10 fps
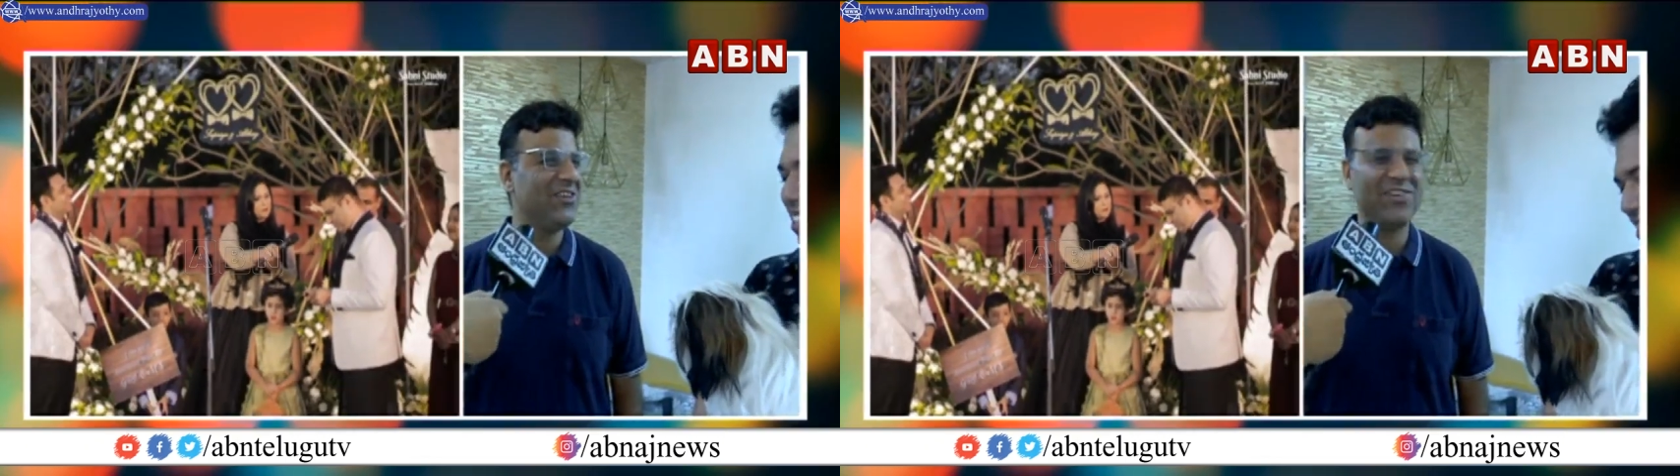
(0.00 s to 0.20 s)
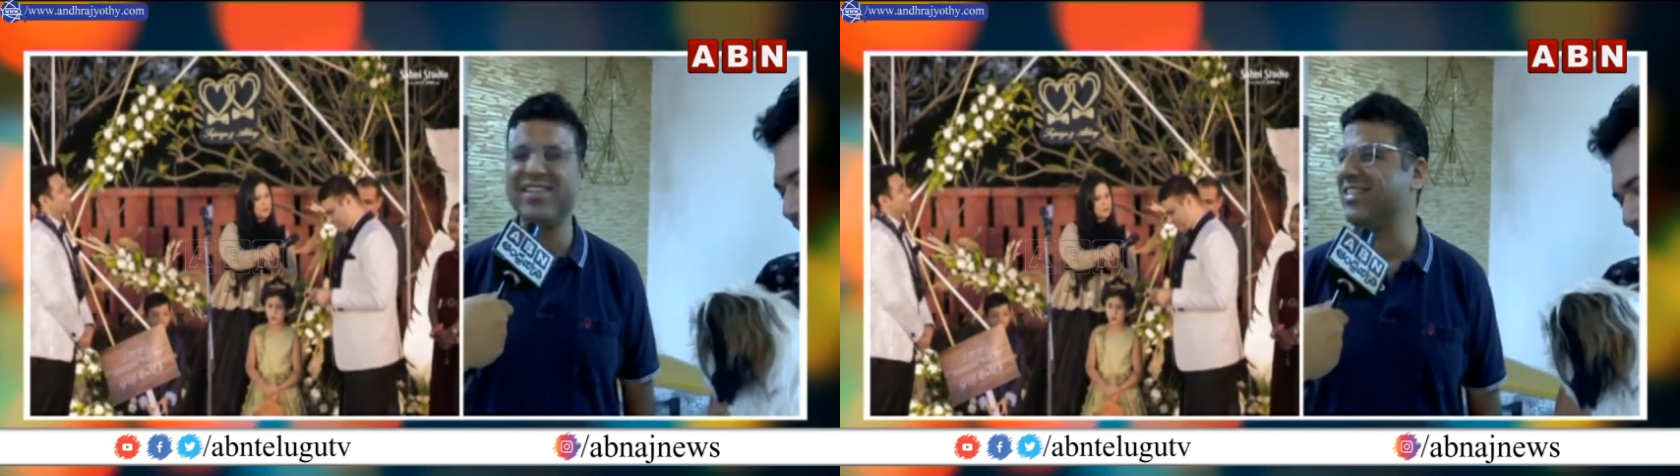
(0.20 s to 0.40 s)

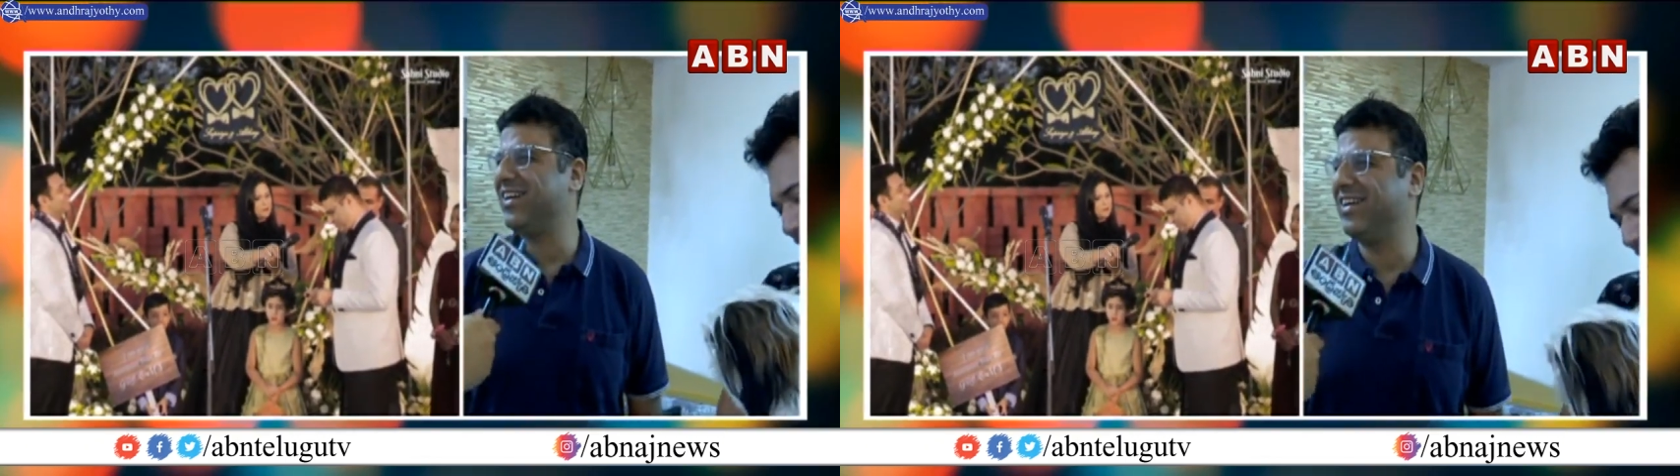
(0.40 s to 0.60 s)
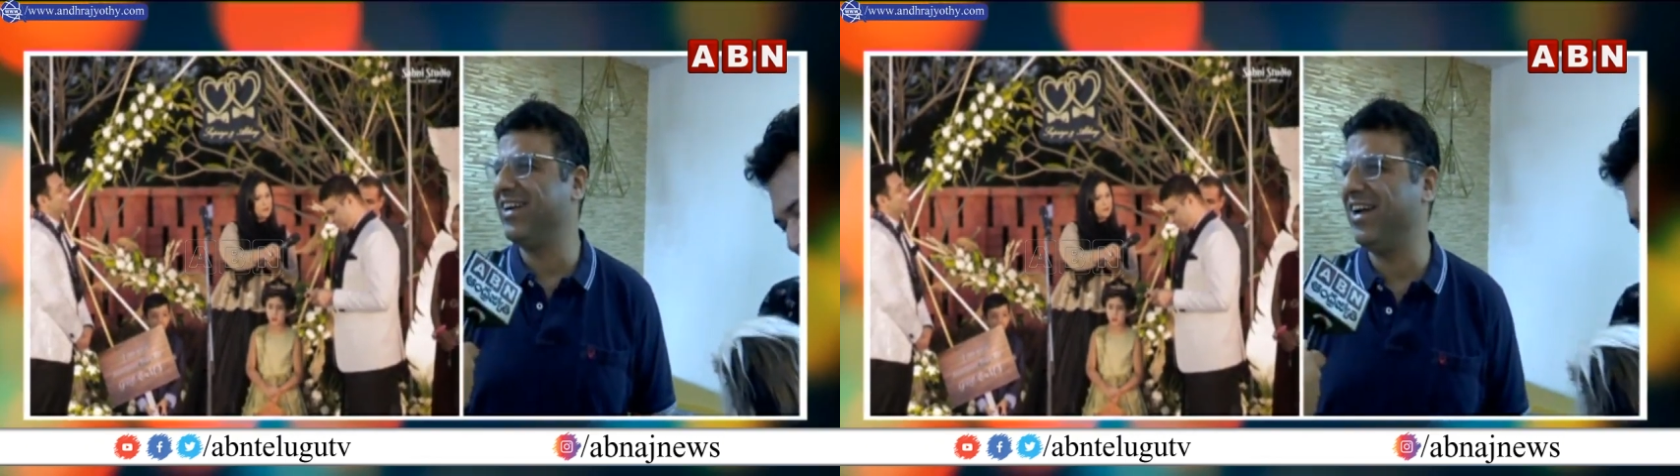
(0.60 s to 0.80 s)
of us
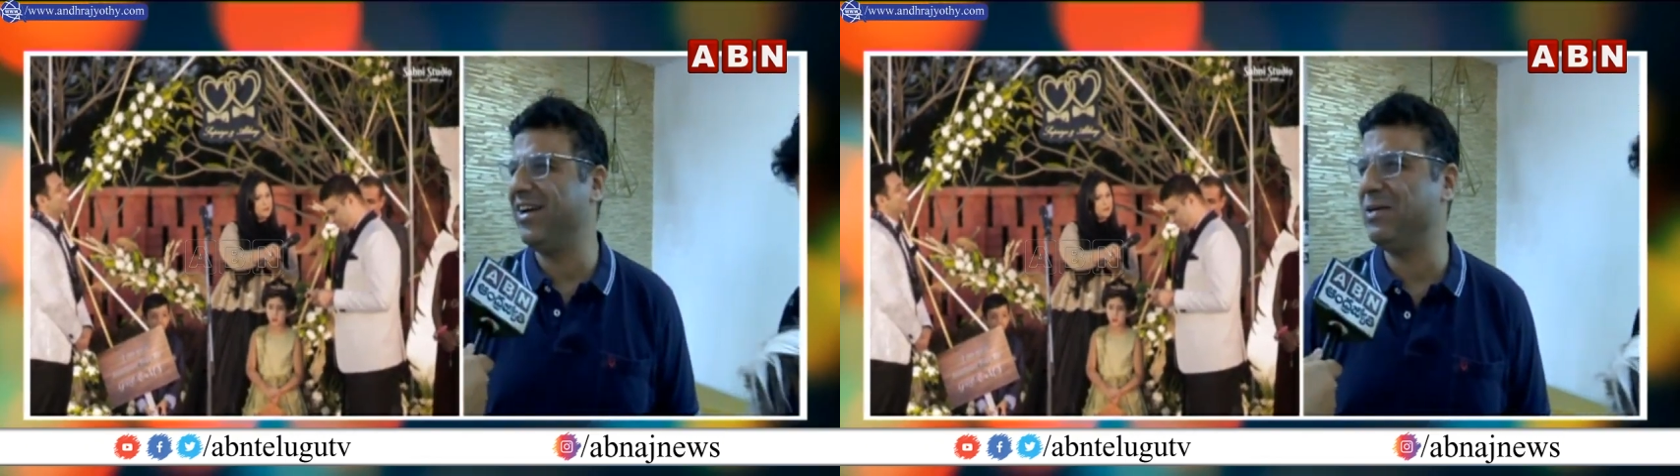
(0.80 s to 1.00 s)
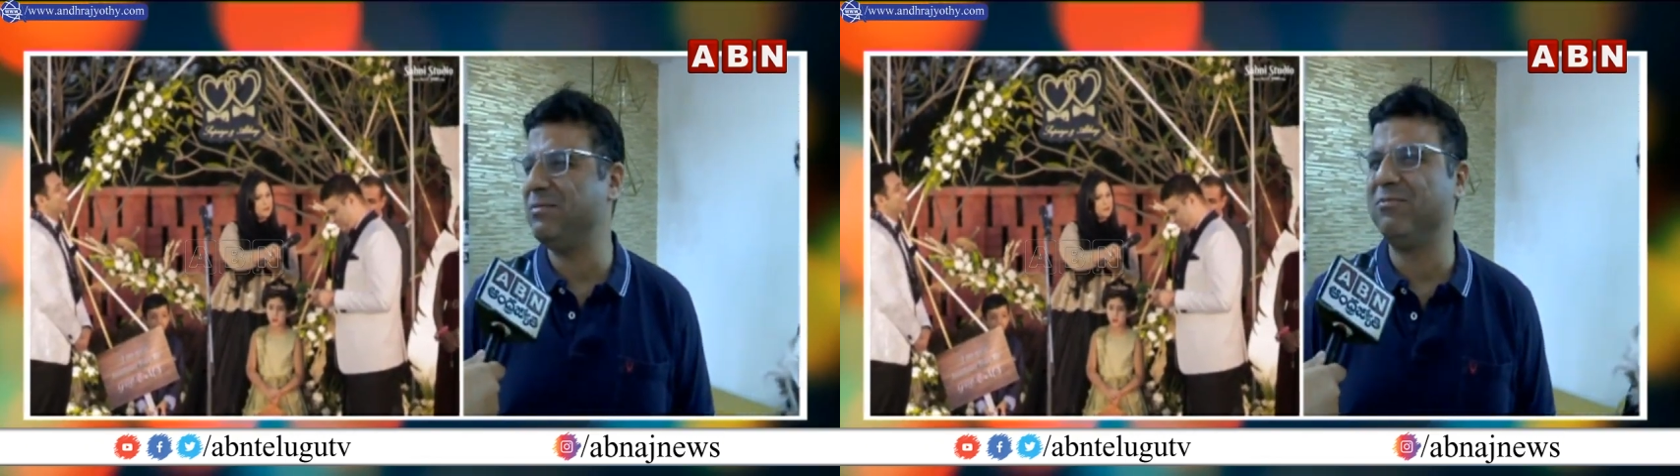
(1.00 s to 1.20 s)
are.
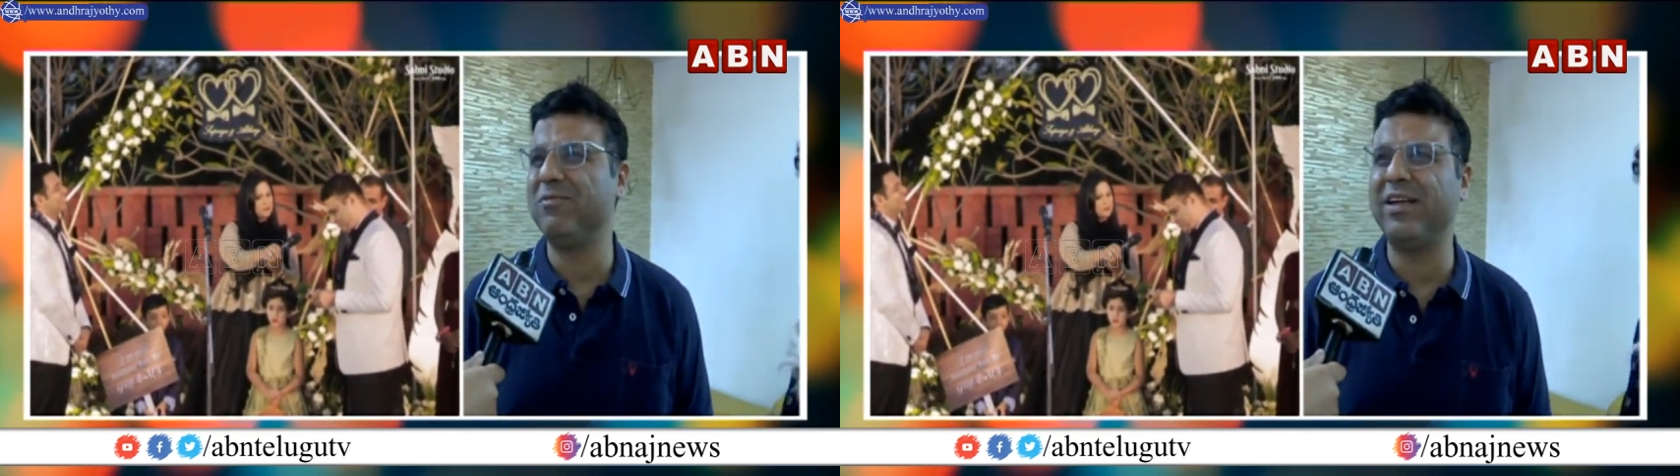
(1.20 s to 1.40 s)
Um,